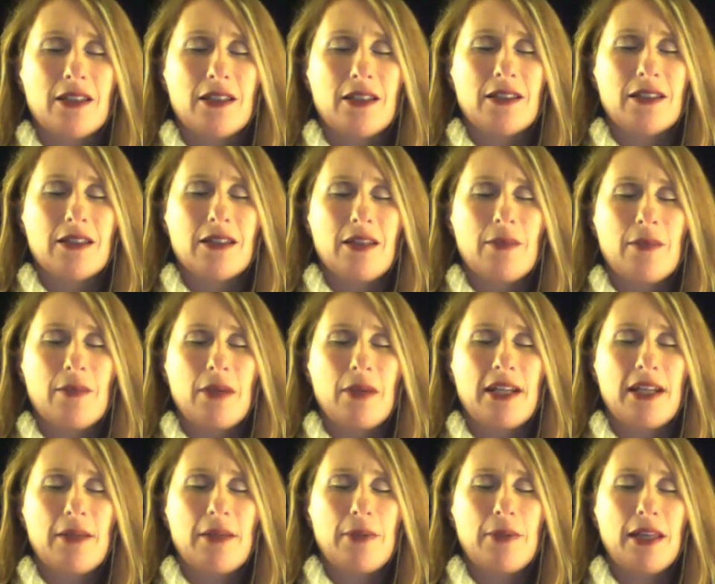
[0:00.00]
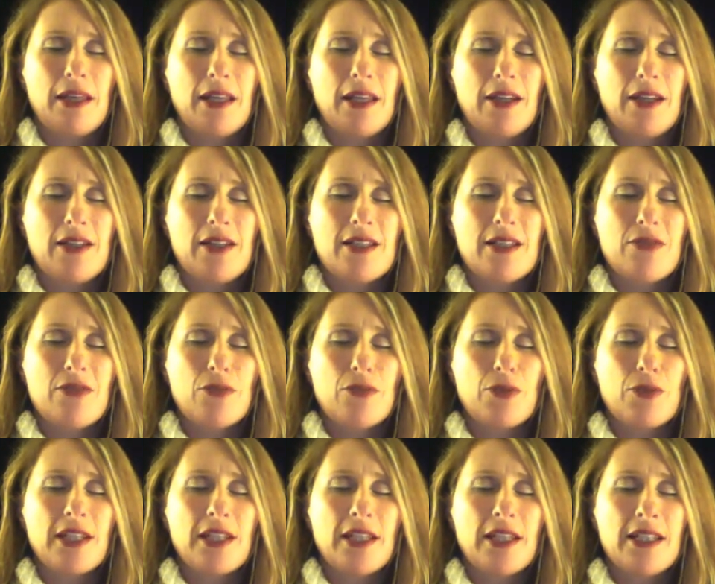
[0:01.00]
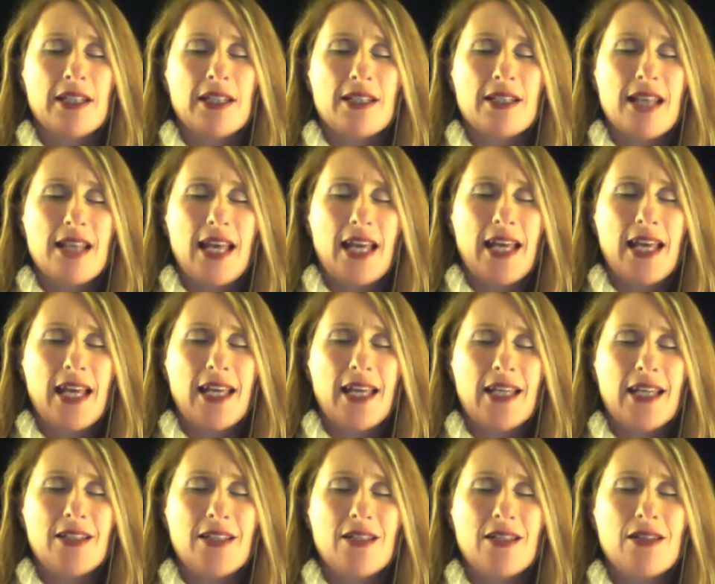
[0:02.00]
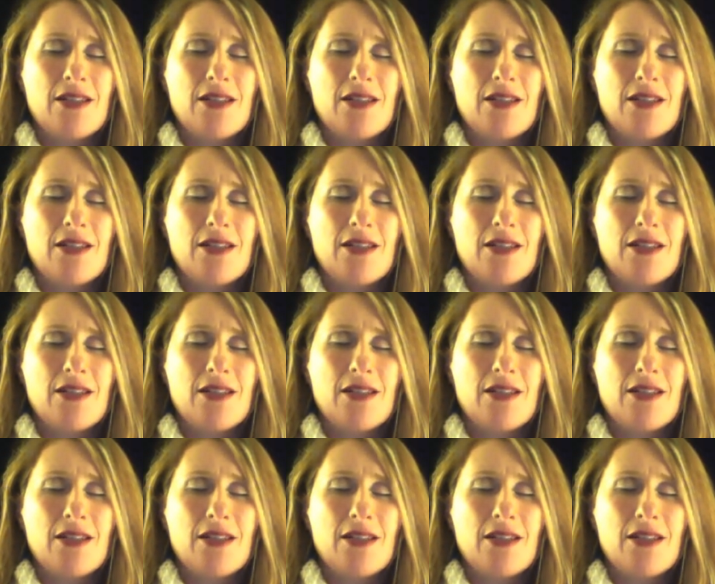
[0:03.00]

They might appear as if written in sand,